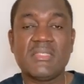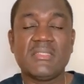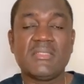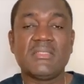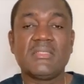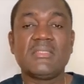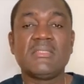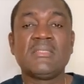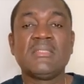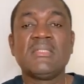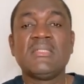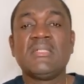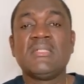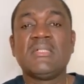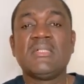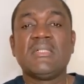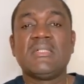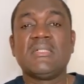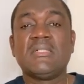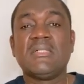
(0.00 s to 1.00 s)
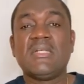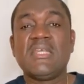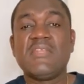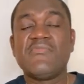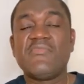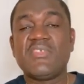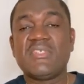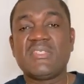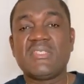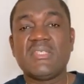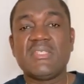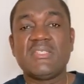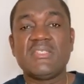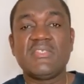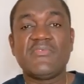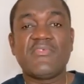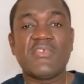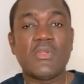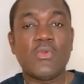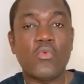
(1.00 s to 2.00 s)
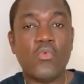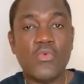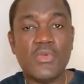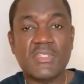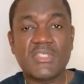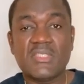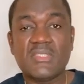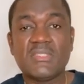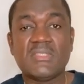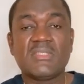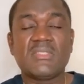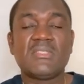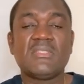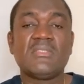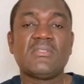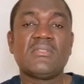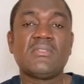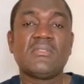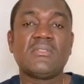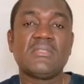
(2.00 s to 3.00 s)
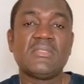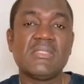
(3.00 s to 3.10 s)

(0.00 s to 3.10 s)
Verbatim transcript: NVC different questions, you know,